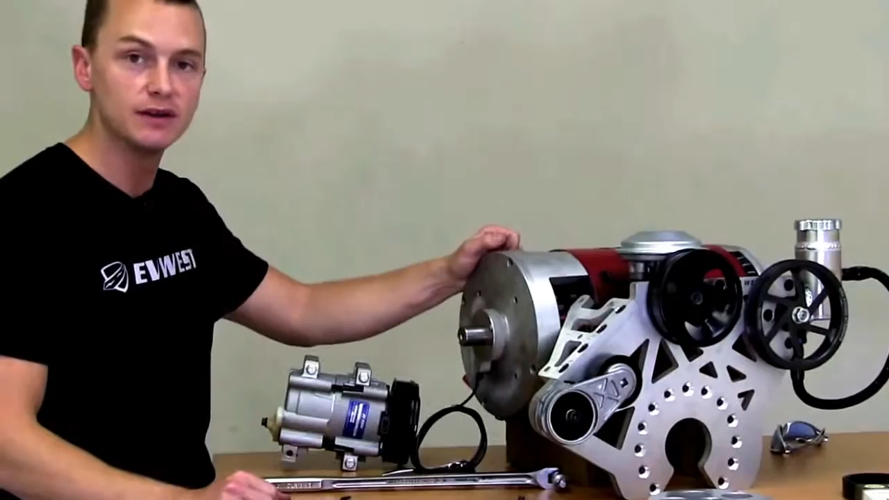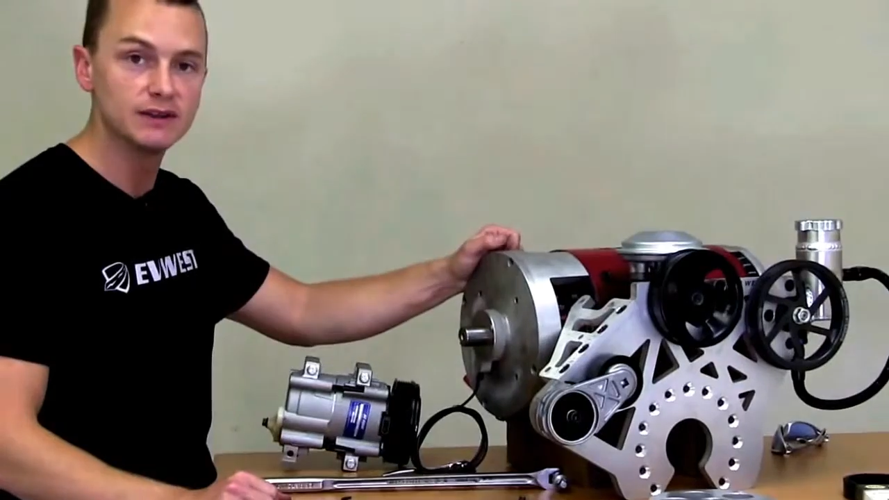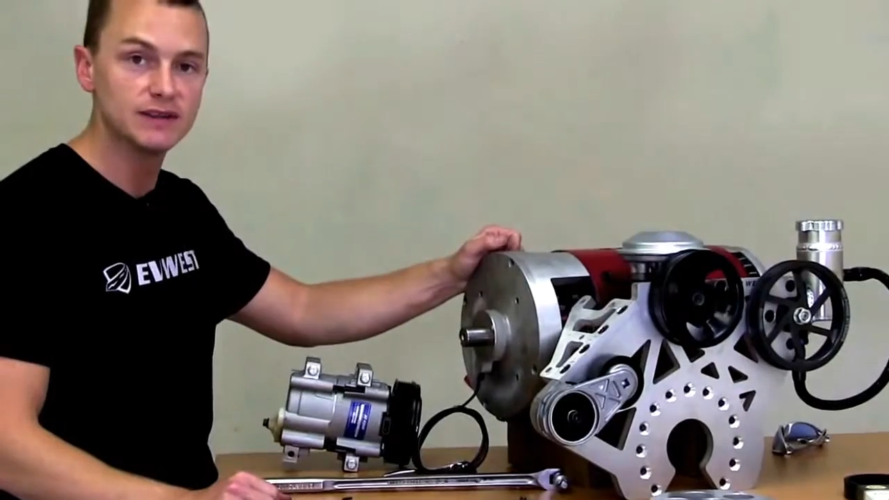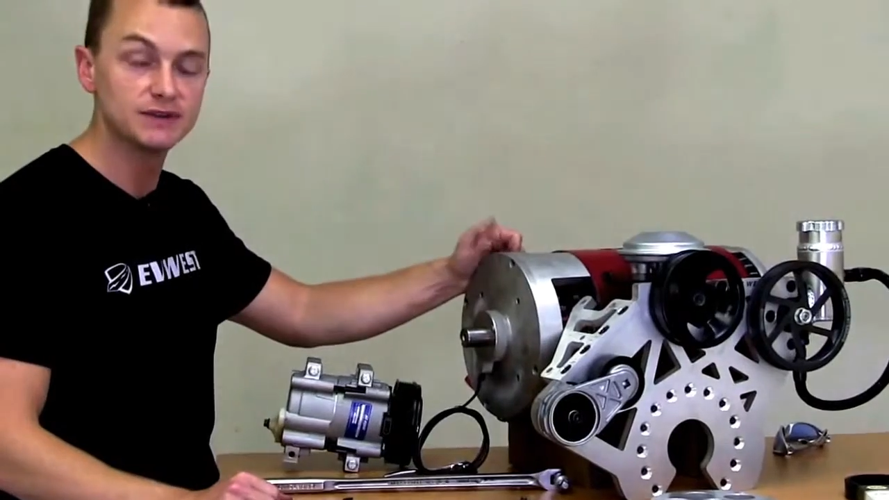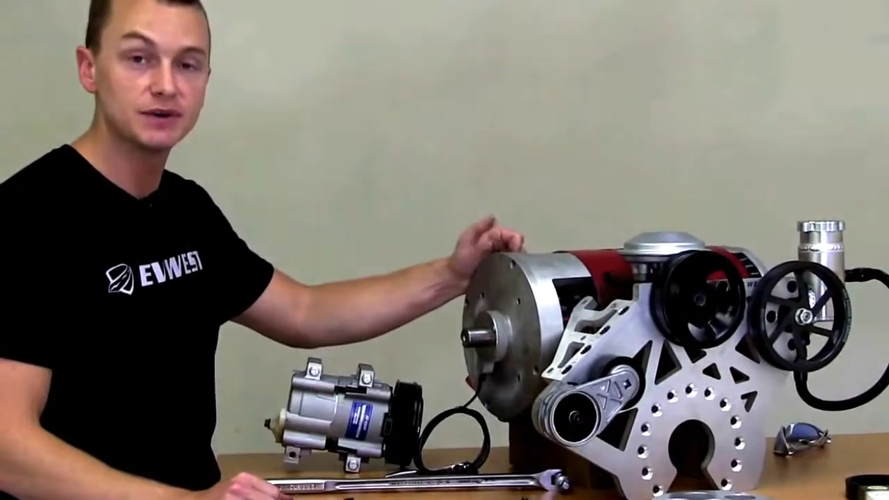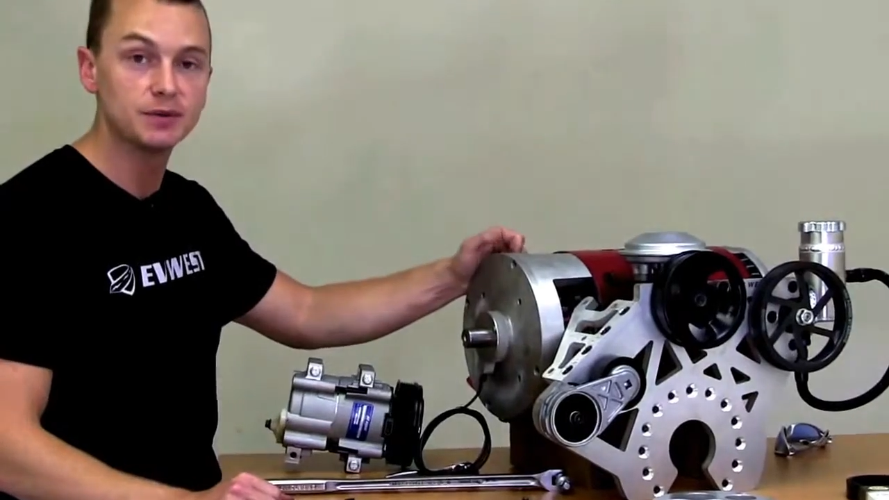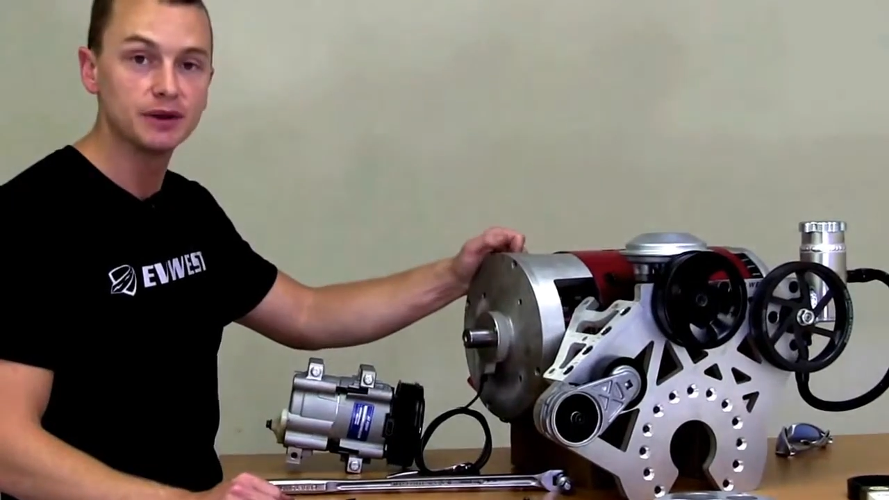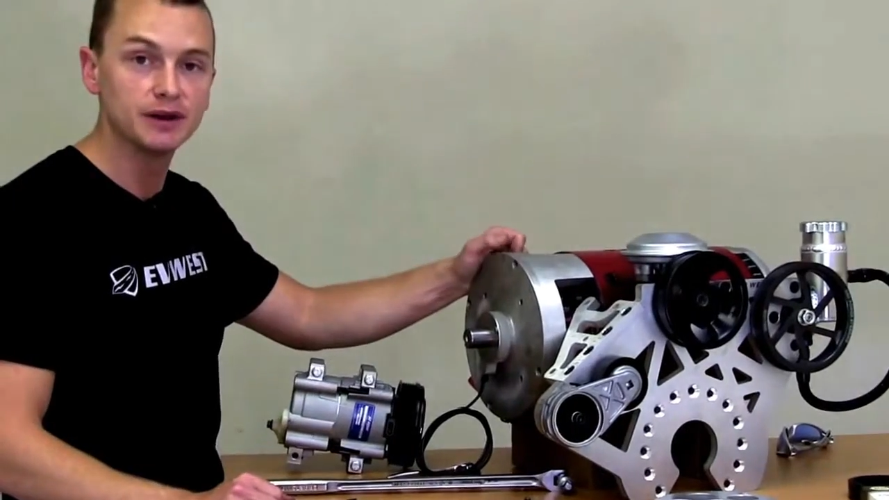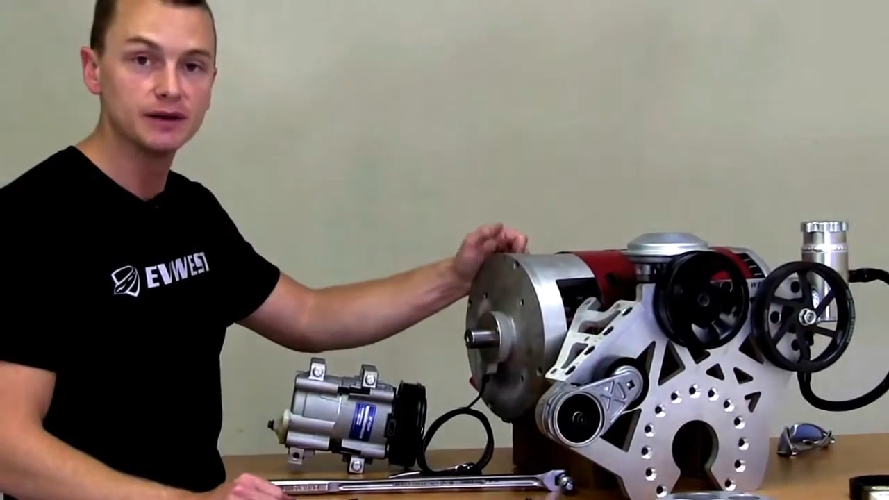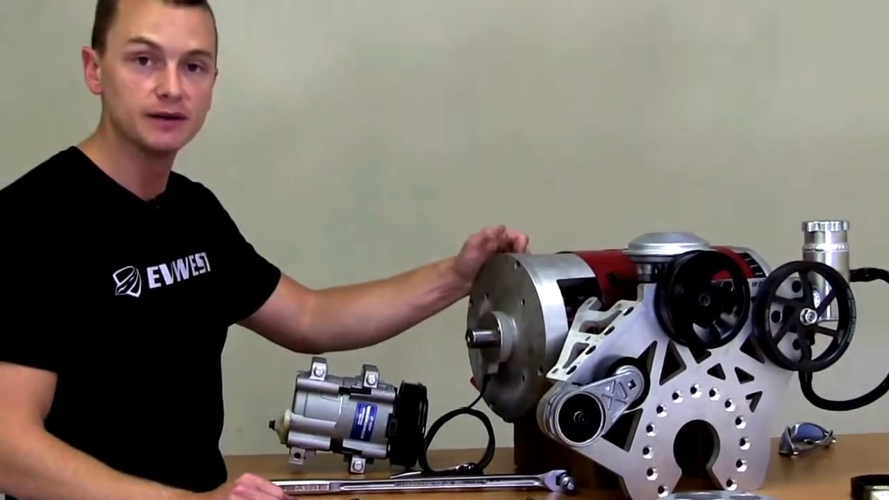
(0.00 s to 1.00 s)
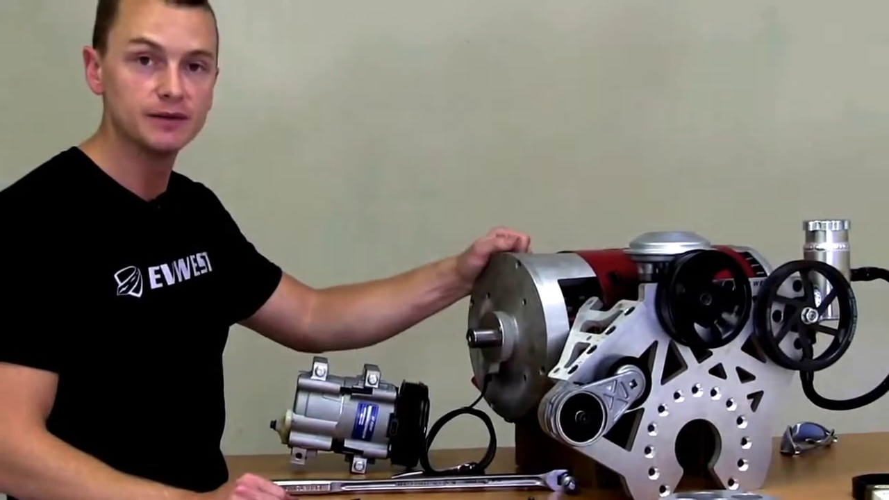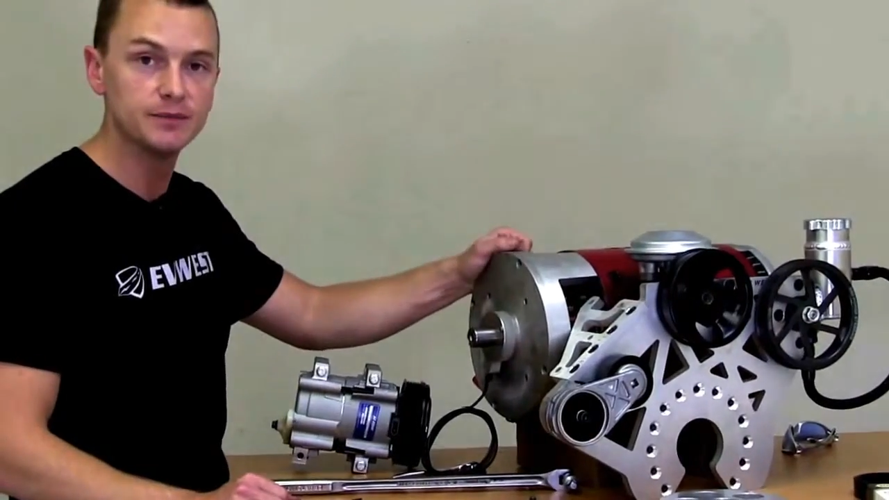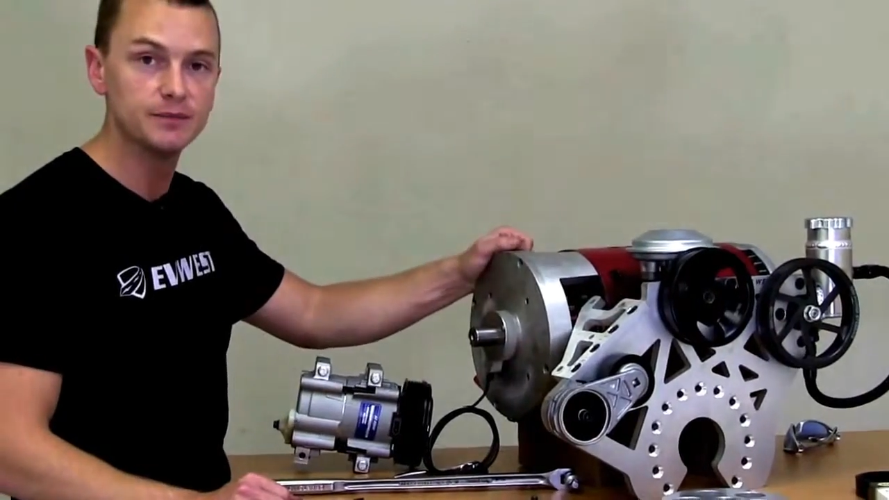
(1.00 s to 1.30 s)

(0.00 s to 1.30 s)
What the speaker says: the accessory plate on there.